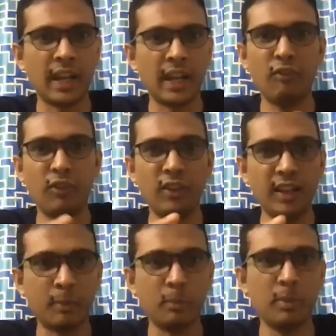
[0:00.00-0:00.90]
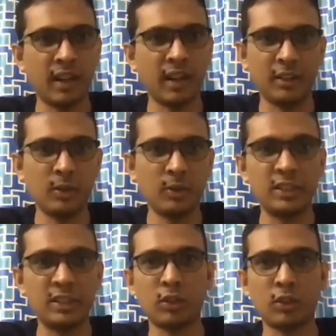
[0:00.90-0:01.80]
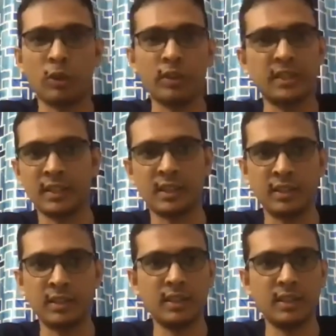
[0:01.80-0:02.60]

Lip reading: Every company right now is not what they started.